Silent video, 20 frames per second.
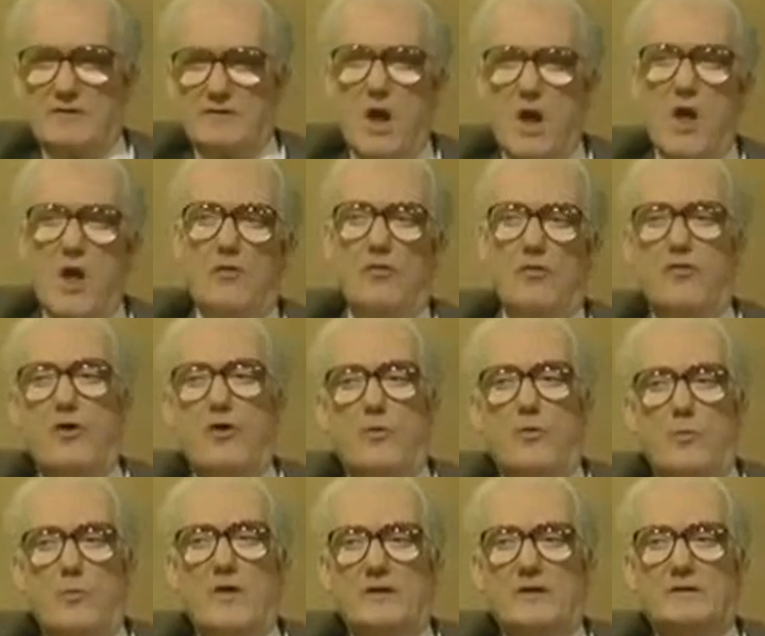the
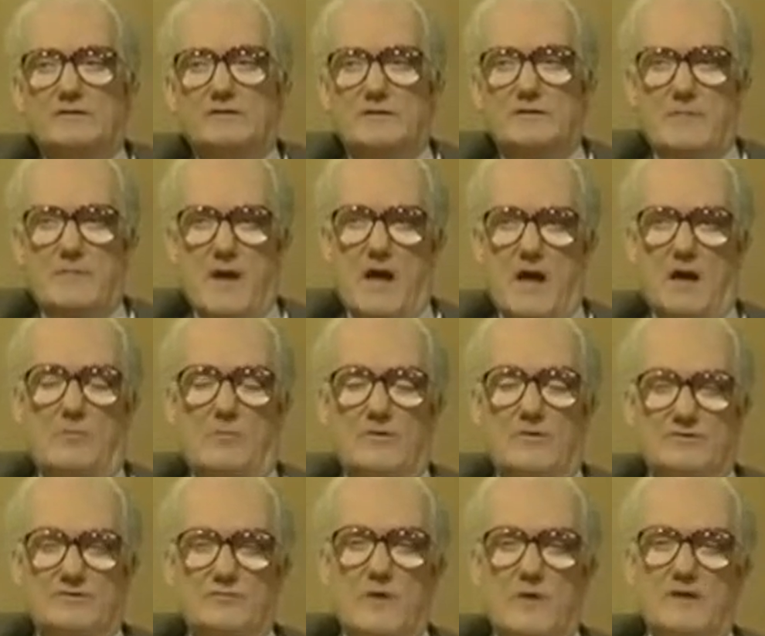will to power, which at
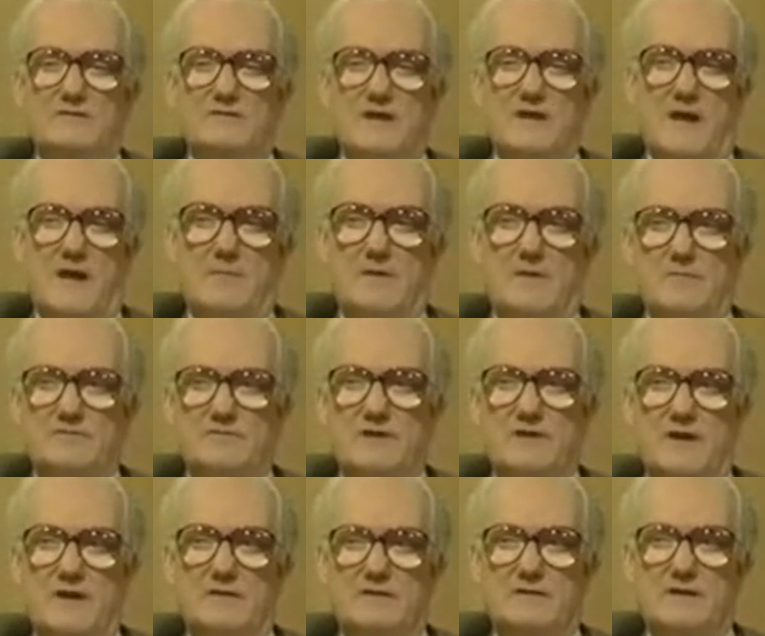one time he was going to
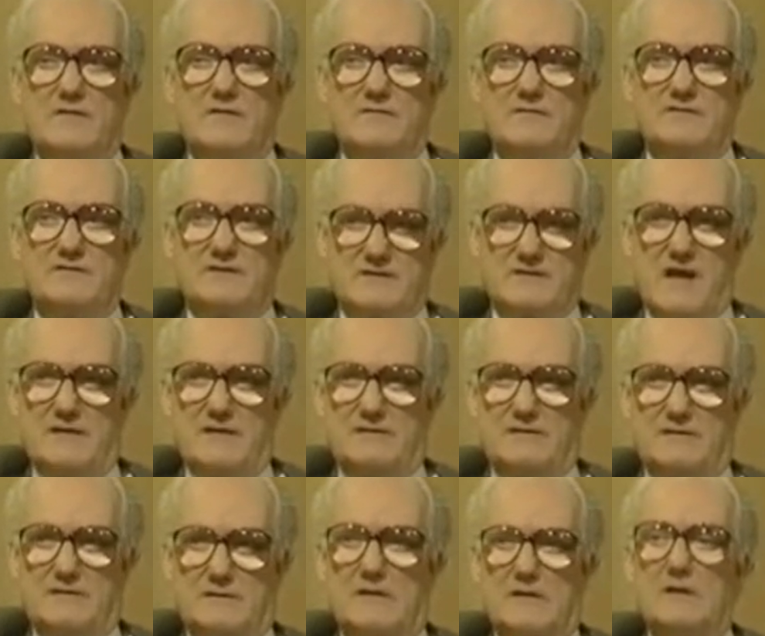give as a title
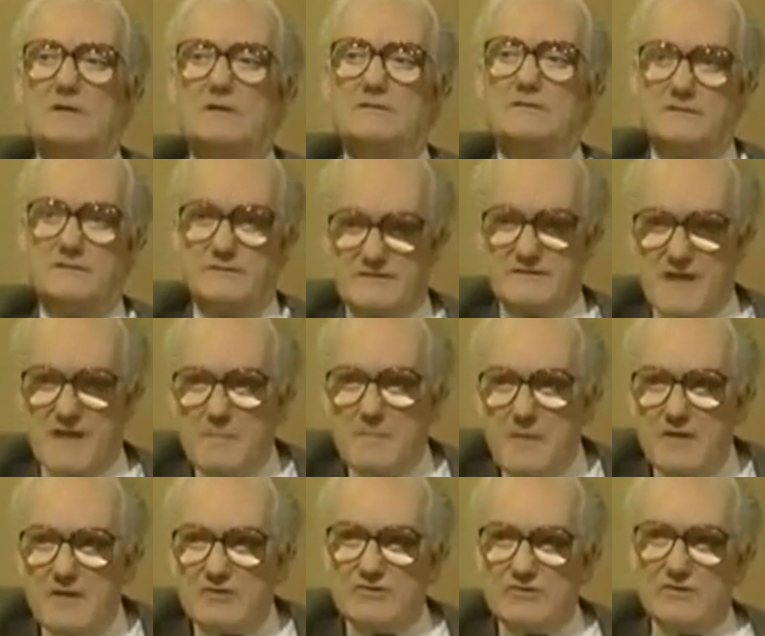to the
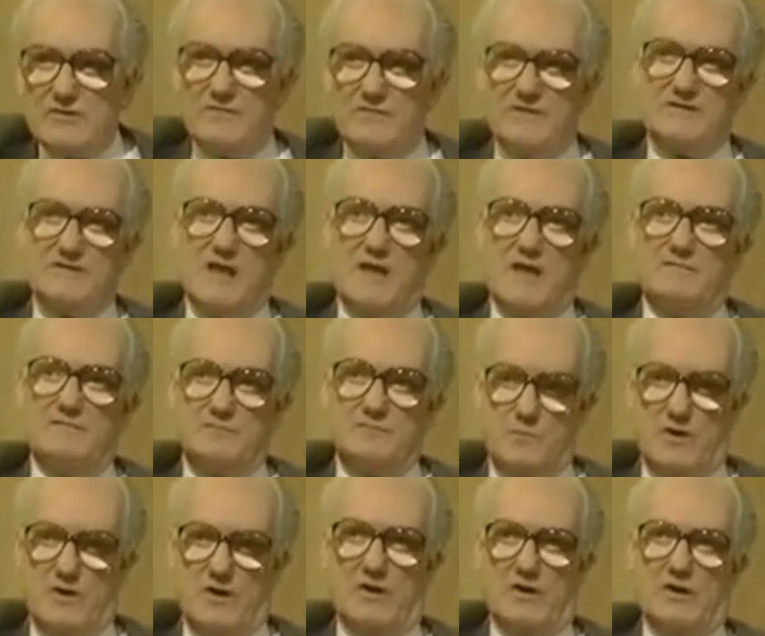summation of his life's work.